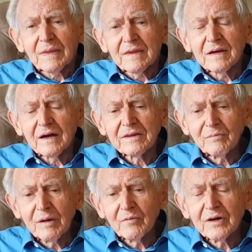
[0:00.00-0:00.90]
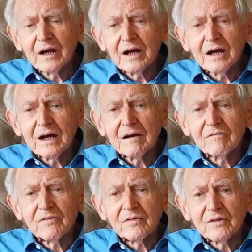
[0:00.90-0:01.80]
The other memory I
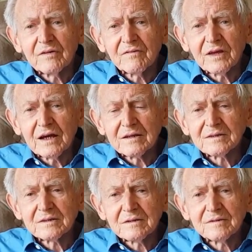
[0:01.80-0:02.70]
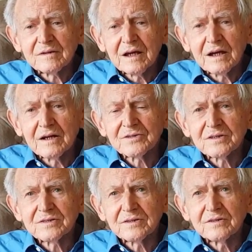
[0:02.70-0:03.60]
have of that house
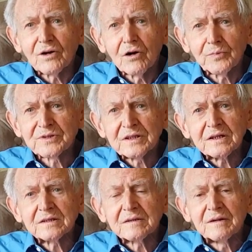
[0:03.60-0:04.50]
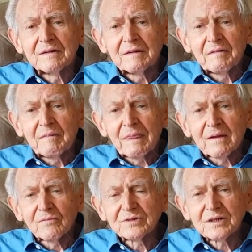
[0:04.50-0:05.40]
is that opposite
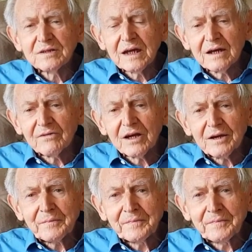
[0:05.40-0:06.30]
was a dairy,